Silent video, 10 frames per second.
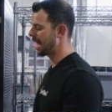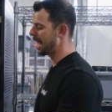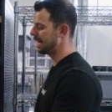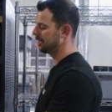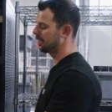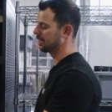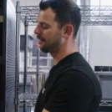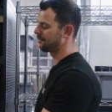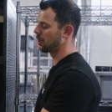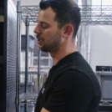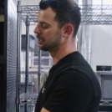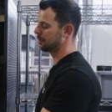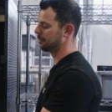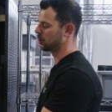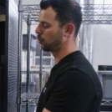anything that falls
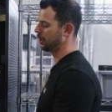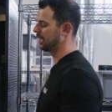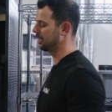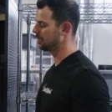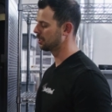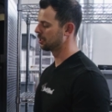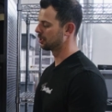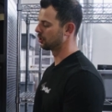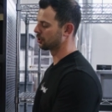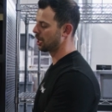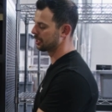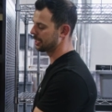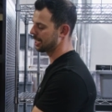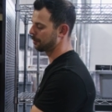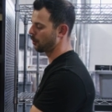in between those
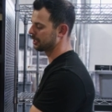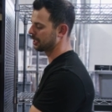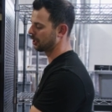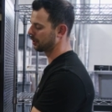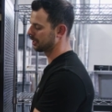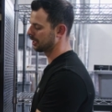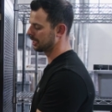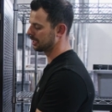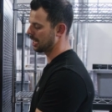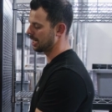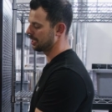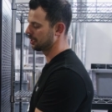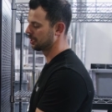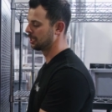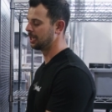contact points that are within the die
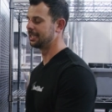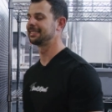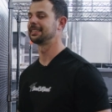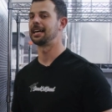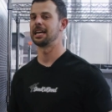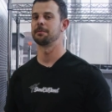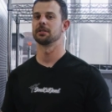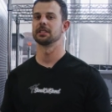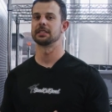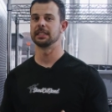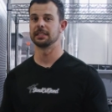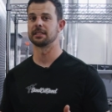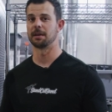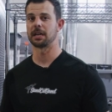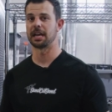is liable to see
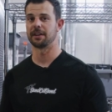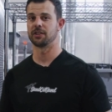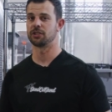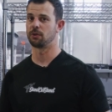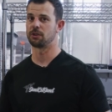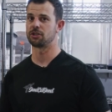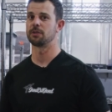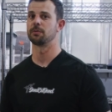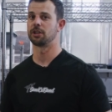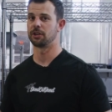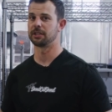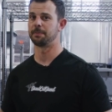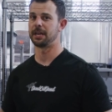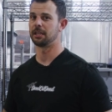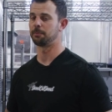some kind of distortion during the
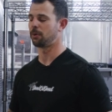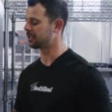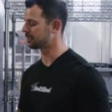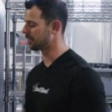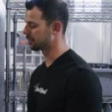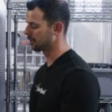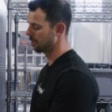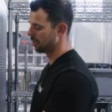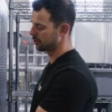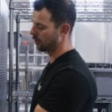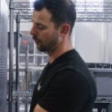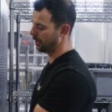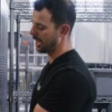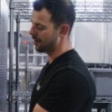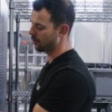bending process. So if
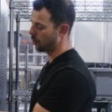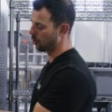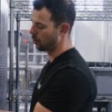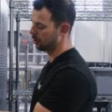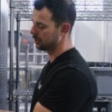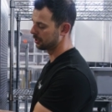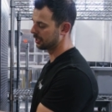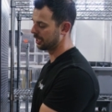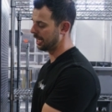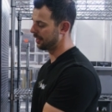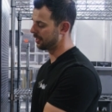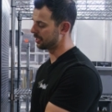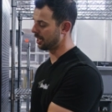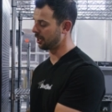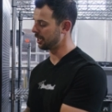we have a hole set in this
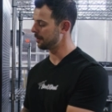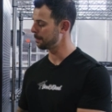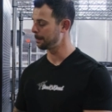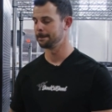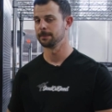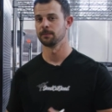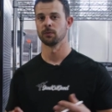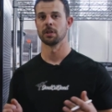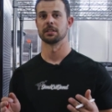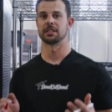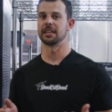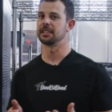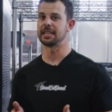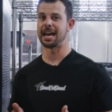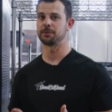area, say
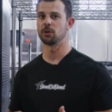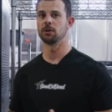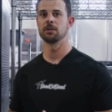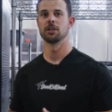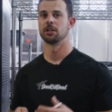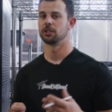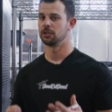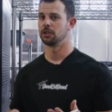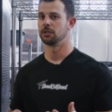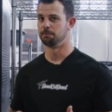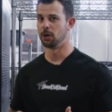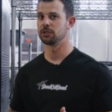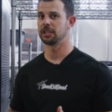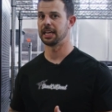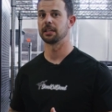a tapped hole,
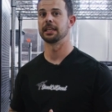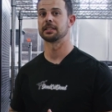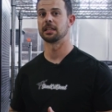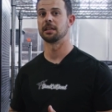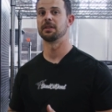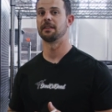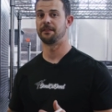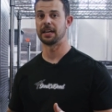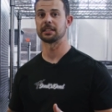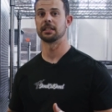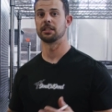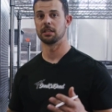most likely it's gonna be affected